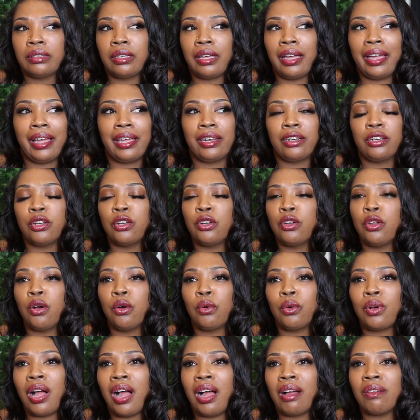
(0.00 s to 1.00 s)
I had
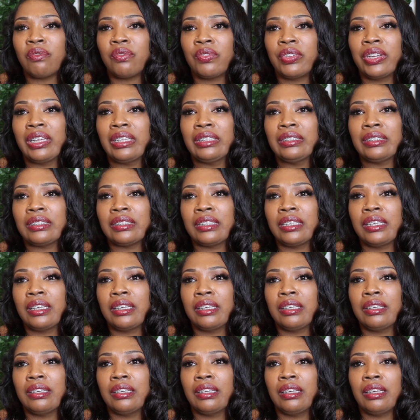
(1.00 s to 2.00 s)
no confidence,
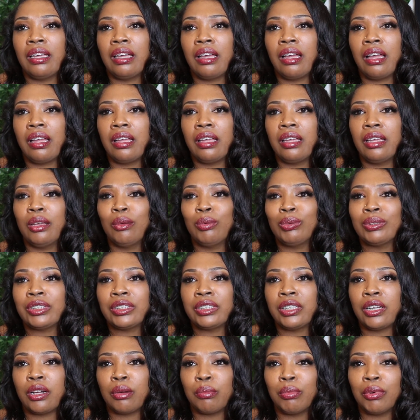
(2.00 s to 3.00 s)
and it was
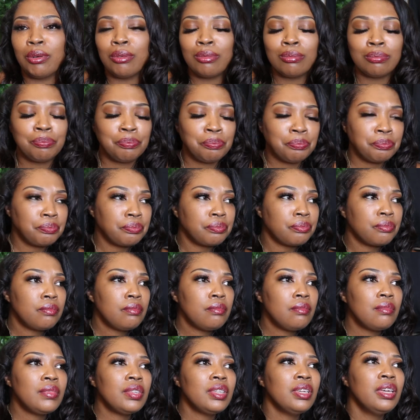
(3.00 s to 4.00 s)
terrible.
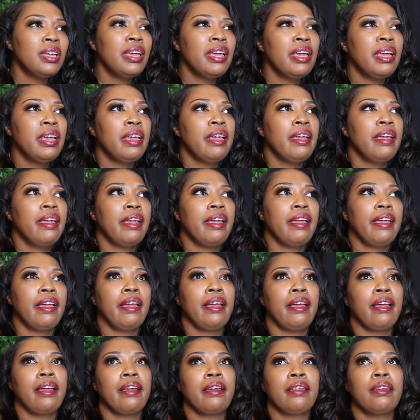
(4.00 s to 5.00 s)

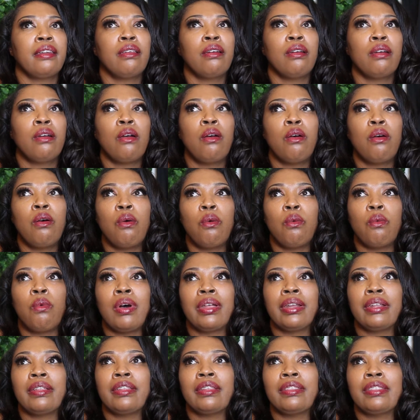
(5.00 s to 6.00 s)
And
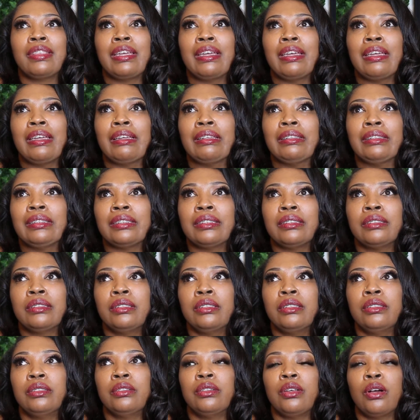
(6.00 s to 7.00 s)
one of the things,
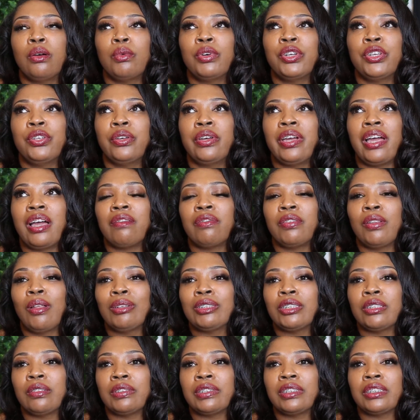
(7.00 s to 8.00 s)
you know, when you have low
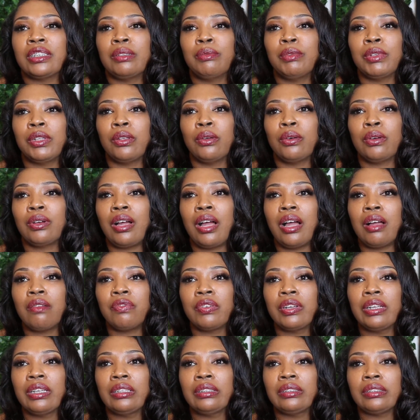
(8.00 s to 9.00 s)
self-esteem and low
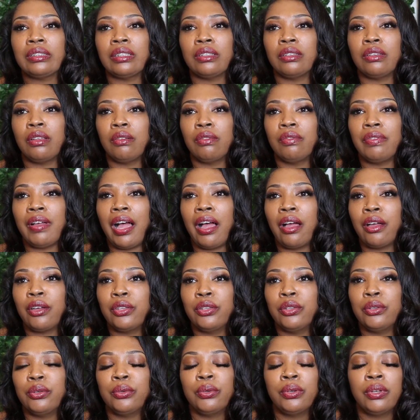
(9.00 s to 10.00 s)
confidence and low
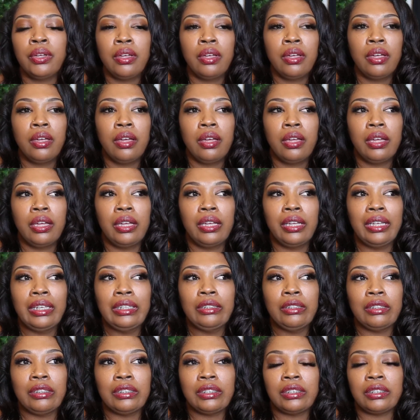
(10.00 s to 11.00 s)
value
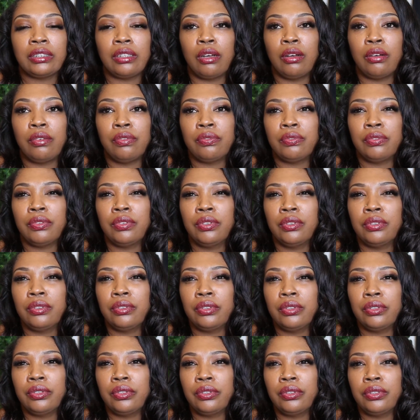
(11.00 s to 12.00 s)
in yourself,
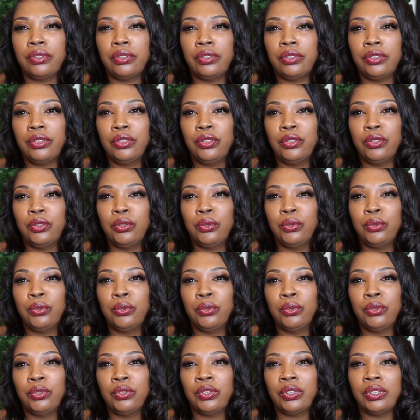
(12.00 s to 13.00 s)

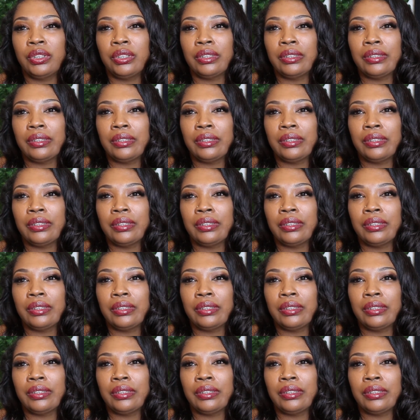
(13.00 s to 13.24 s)
you